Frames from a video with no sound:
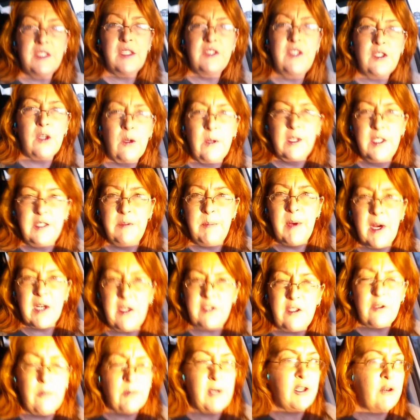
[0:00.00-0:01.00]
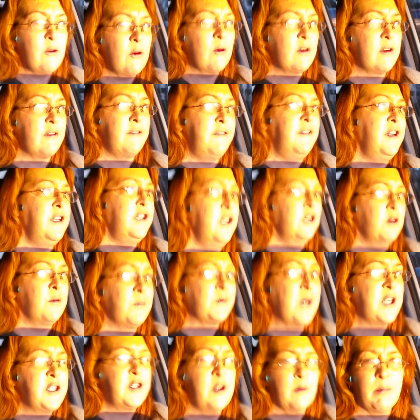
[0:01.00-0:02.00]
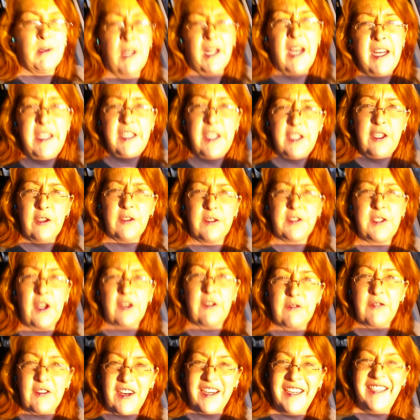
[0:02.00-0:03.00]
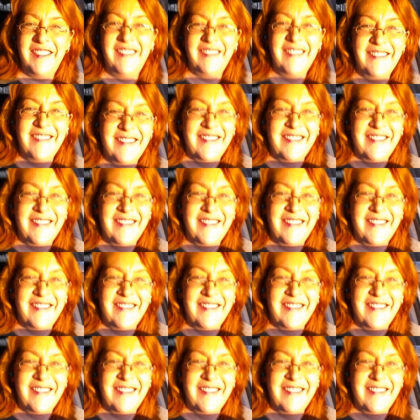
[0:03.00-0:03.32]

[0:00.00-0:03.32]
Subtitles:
it's always best to record a video while you're blinding yourself, right?